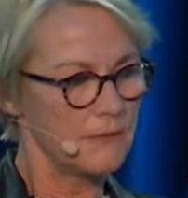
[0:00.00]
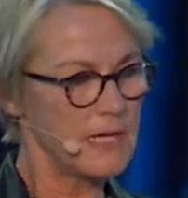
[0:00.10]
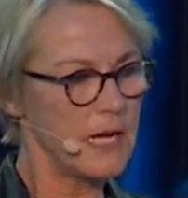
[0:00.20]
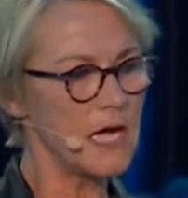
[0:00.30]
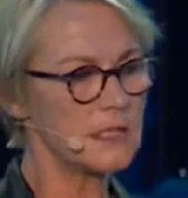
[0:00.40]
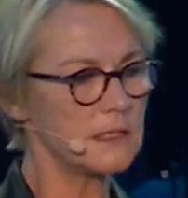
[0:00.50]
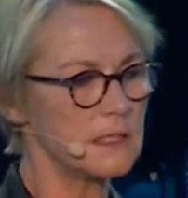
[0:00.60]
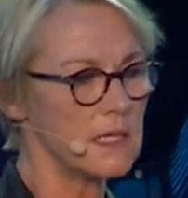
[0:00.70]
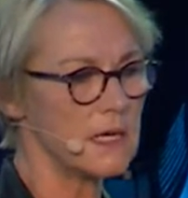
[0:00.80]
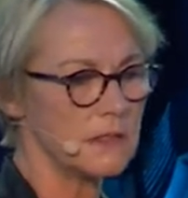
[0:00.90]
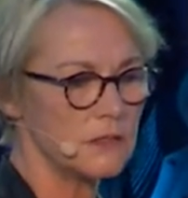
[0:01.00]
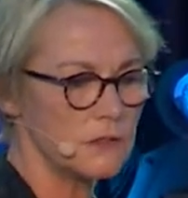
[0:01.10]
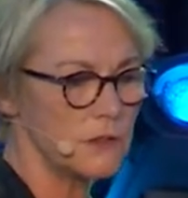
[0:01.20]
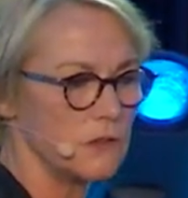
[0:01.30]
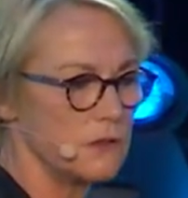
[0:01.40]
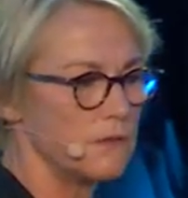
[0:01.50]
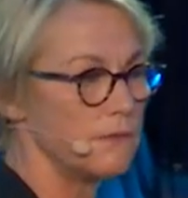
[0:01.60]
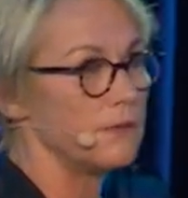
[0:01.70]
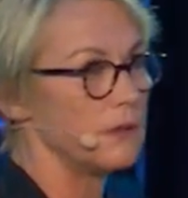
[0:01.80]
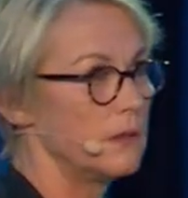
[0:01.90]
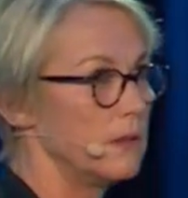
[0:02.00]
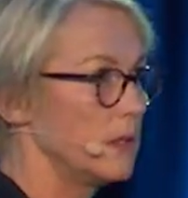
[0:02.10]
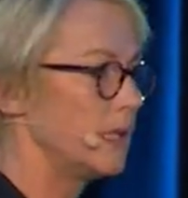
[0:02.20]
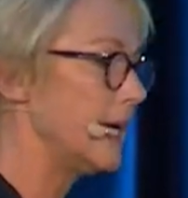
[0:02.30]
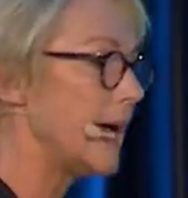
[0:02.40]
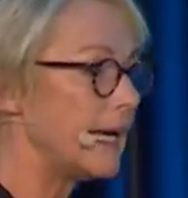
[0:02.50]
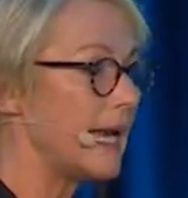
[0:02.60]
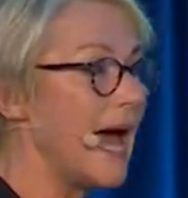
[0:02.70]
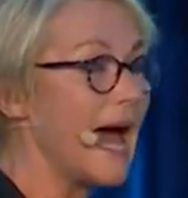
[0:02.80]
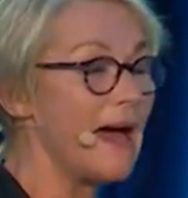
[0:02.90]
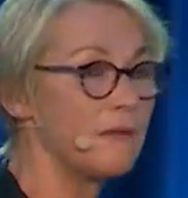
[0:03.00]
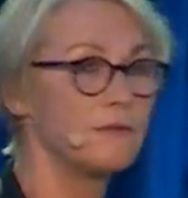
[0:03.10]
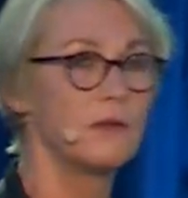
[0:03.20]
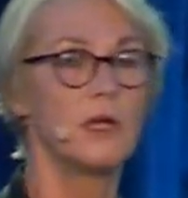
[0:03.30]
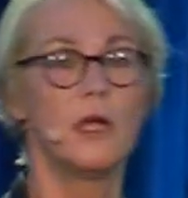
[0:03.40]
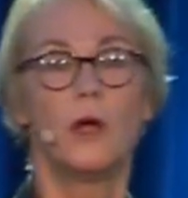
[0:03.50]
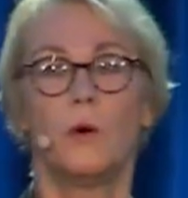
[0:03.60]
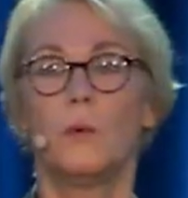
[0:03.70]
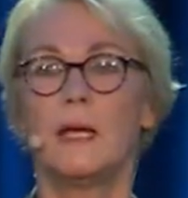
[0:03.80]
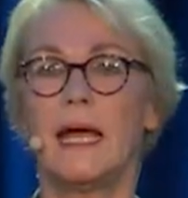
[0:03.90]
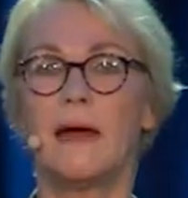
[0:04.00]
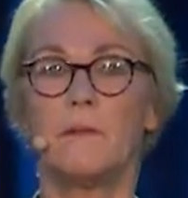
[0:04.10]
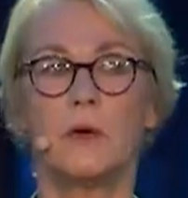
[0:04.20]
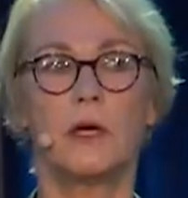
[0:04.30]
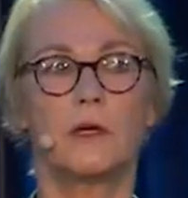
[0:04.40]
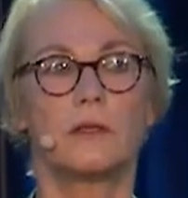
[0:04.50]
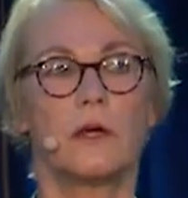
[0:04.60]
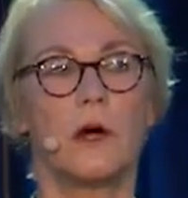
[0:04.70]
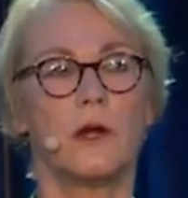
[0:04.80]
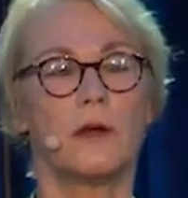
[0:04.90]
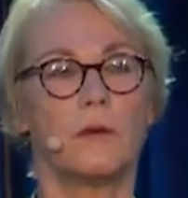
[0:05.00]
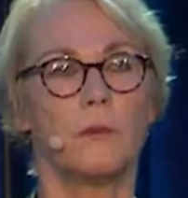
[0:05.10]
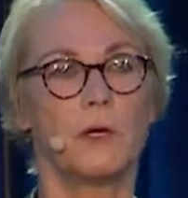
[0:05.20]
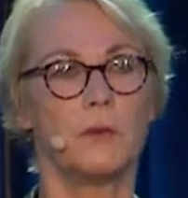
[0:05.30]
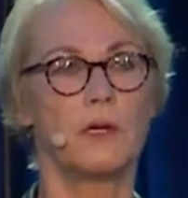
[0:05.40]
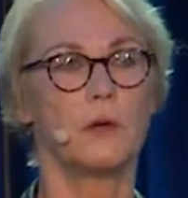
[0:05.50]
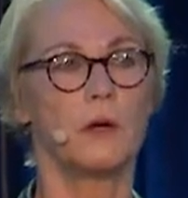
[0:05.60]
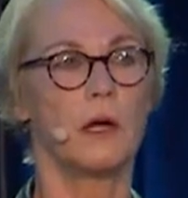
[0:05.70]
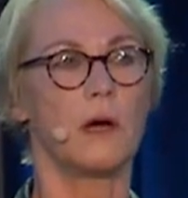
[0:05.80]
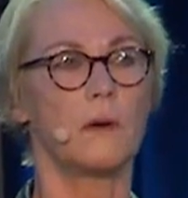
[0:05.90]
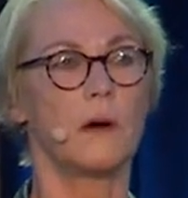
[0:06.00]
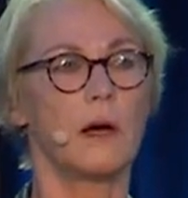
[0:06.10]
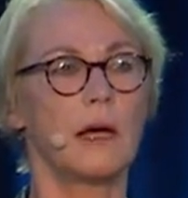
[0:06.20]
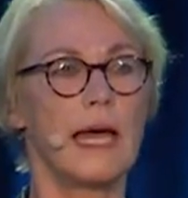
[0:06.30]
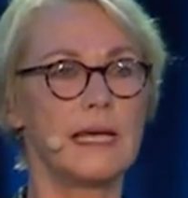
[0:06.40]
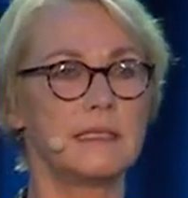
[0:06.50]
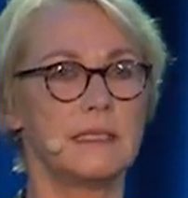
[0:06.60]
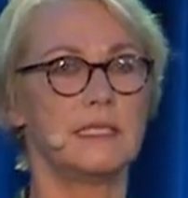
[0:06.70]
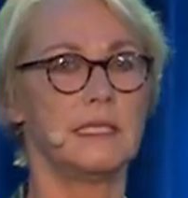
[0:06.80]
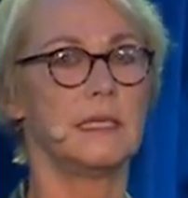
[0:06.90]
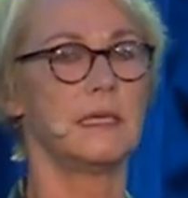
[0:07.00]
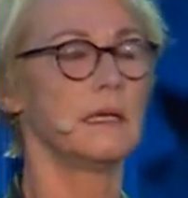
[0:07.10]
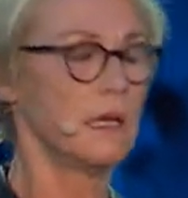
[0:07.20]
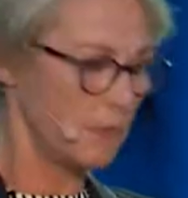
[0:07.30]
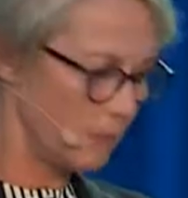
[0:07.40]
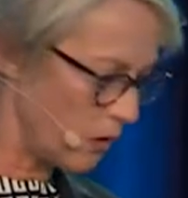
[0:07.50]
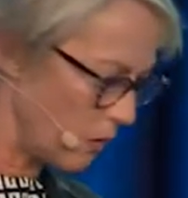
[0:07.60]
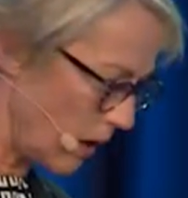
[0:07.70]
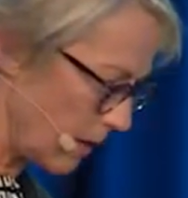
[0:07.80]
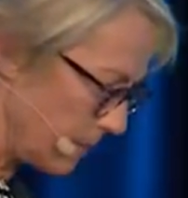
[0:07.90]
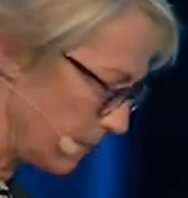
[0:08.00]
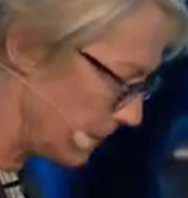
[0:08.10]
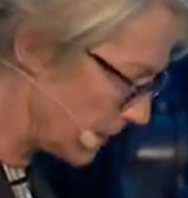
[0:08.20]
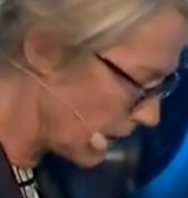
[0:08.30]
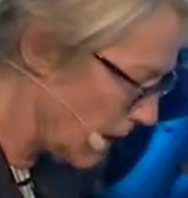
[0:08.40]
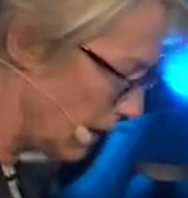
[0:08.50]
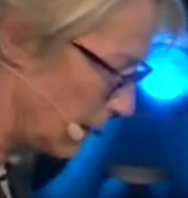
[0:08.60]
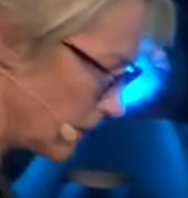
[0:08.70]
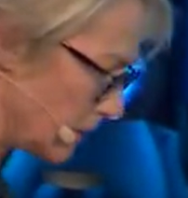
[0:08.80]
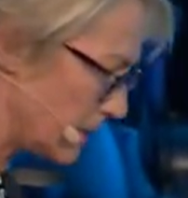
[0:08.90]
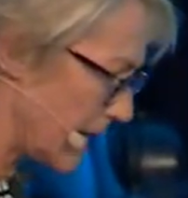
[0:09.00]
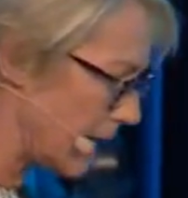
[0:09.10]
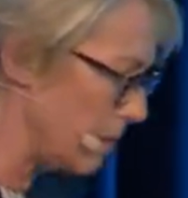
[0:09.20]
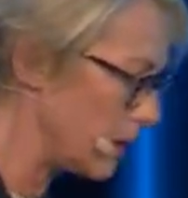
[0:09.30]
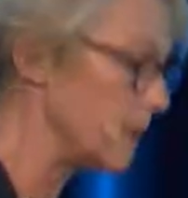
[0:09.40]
The last sort of year and a half, we have worked on what we call our SDG program, the Sustainable